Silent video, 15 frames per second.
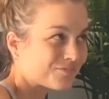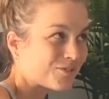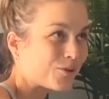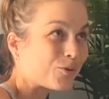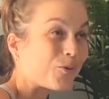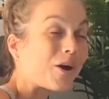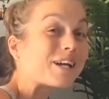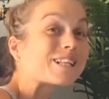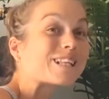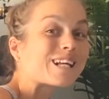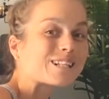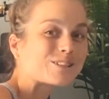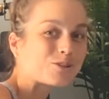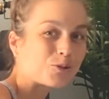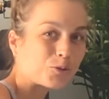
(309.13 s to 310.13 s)
right
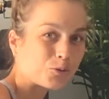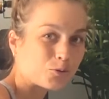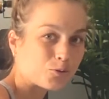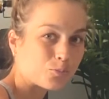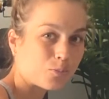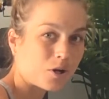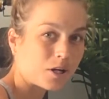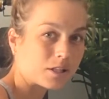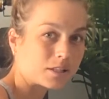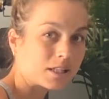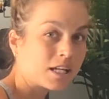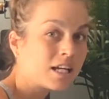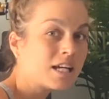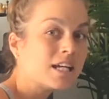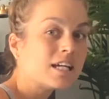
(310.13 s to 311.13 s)
next to your spine.
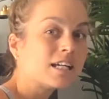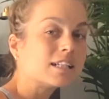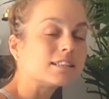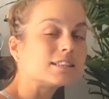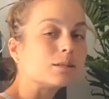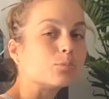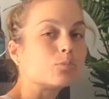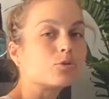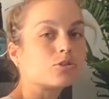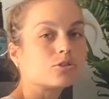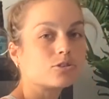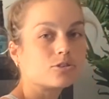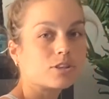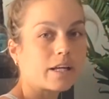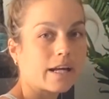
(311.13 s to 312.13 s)
It's
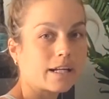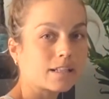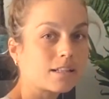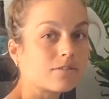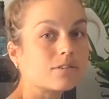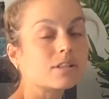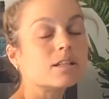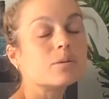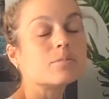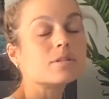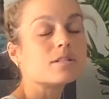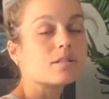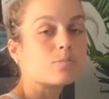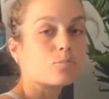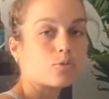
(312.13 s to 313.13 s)
important to activate them,
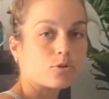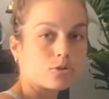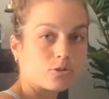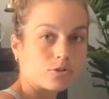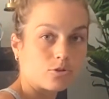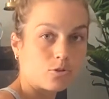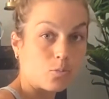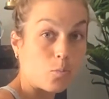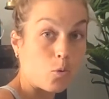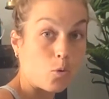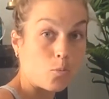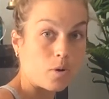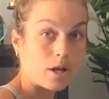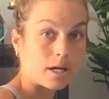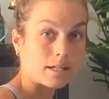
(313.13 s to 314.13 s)
it's important to
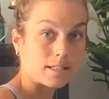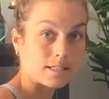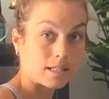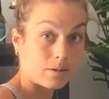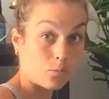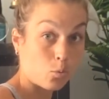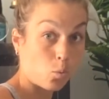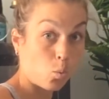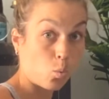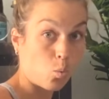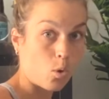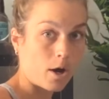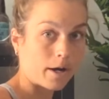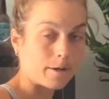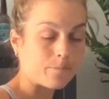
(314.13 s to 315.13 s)
mobilize them.
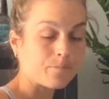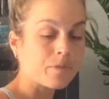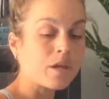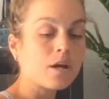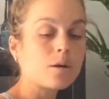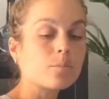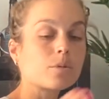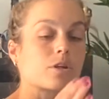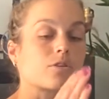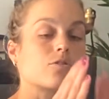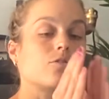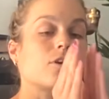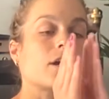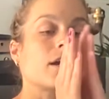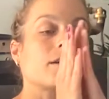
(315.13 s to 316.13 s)
Why? Because
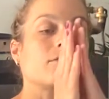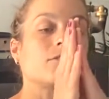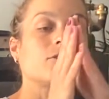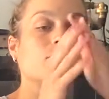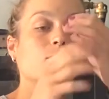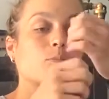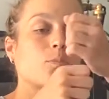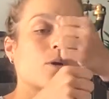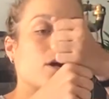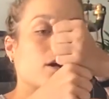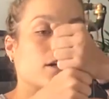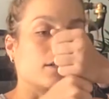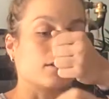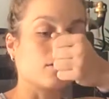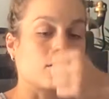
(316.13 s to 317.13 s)
you have the
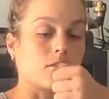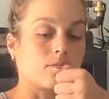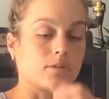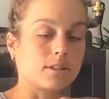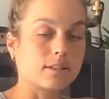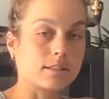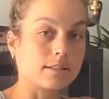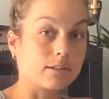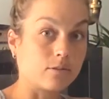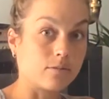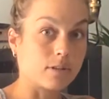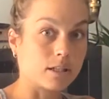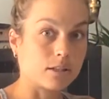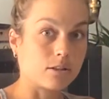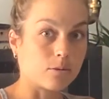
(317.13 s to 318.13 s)
spine, obviously the
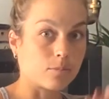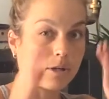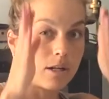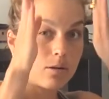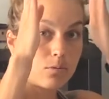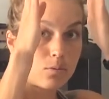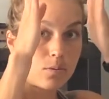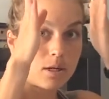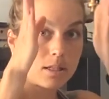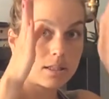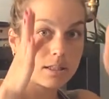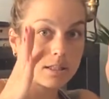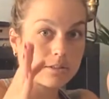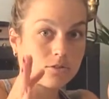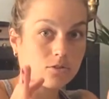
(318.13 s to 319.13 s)
vertebra, right
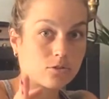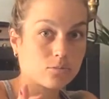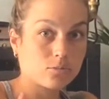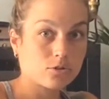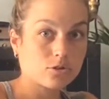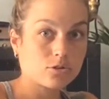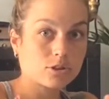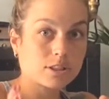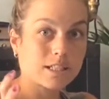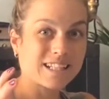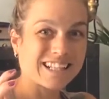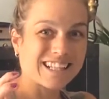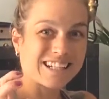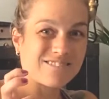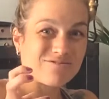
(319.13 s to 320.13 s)
next to the muscles can
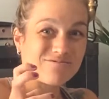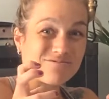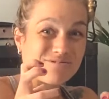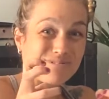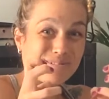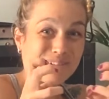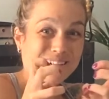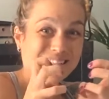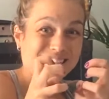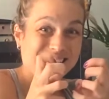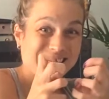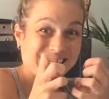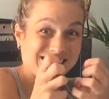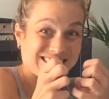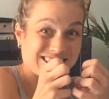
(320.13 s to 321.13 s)
get
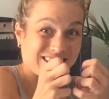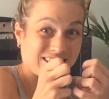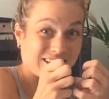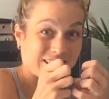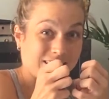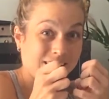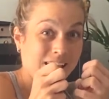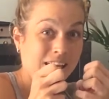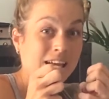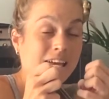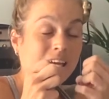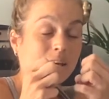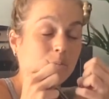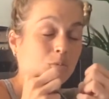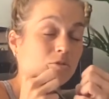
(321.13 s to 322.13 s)
really tight.
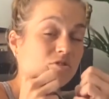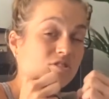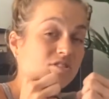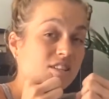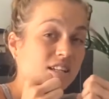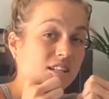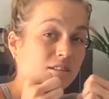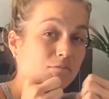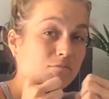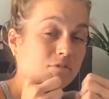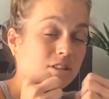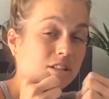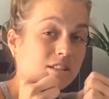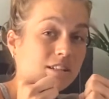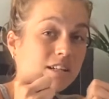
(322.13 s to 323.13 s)
And once it's getting
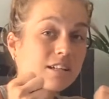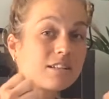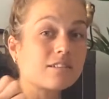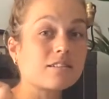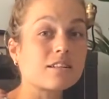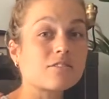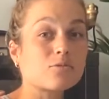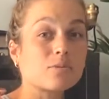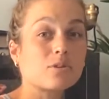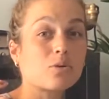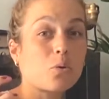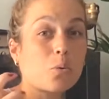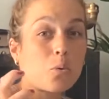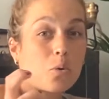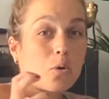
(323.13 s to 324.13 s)
really tight, that's when the
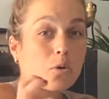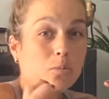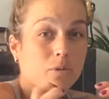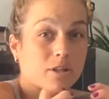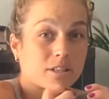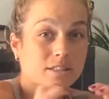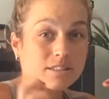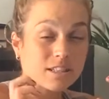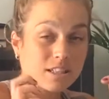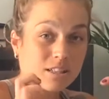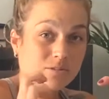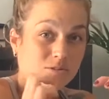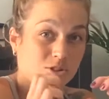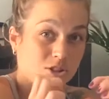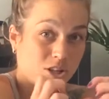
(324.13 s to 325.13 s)
whole body is kind of
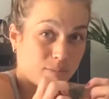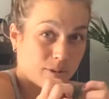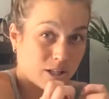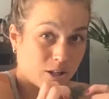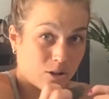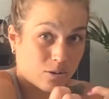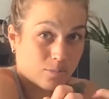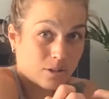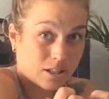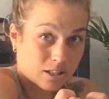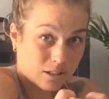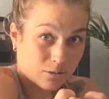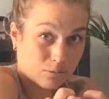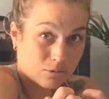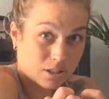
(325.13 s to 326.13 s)
jamming up,
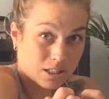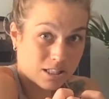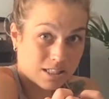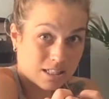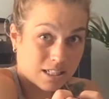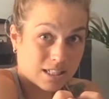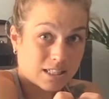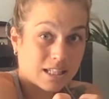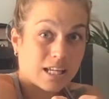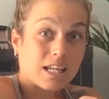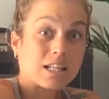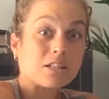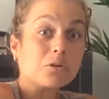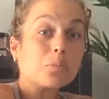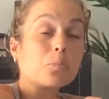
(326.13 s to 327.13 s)
getting really tight,
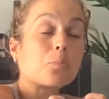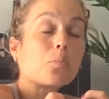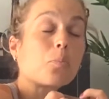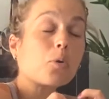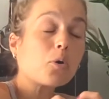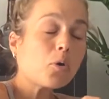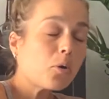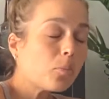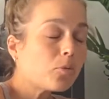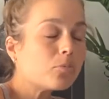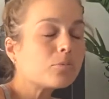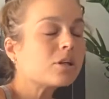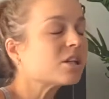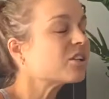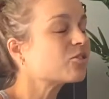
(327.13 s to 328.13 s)
and you're
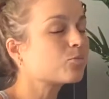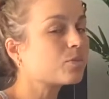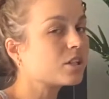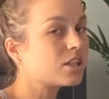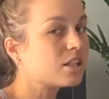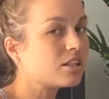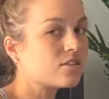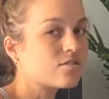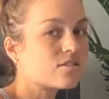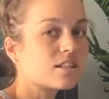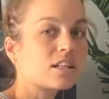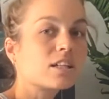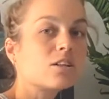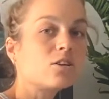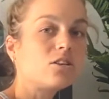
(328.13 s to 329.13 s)
probably
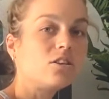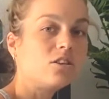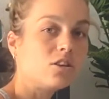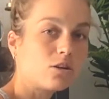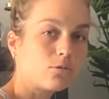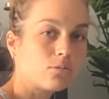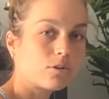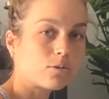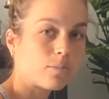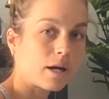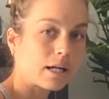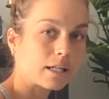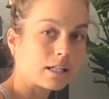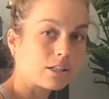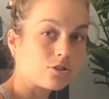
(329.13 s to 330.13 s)
experiencing lower
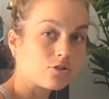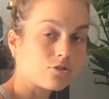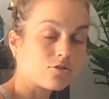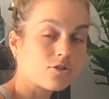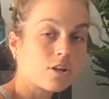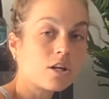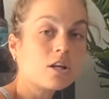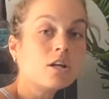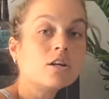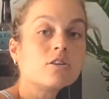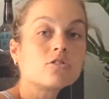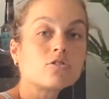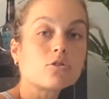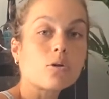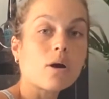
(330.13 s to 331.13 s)
back issues.
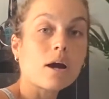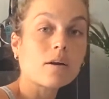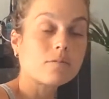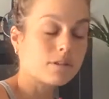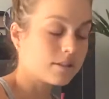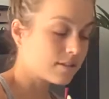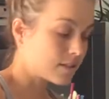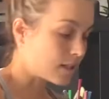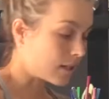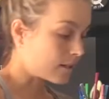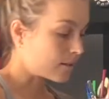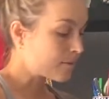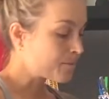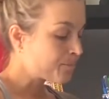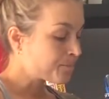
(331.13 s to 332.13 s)
So how is that?
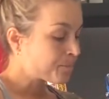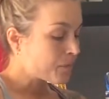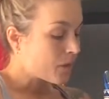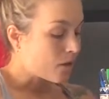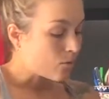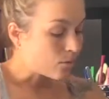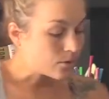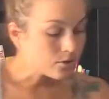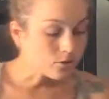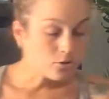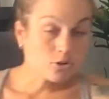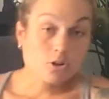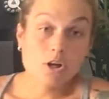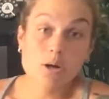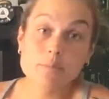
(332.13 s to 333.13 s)
I want you to
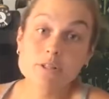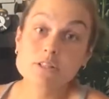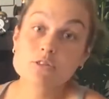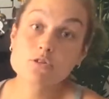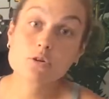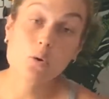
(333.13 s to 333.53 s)
come into the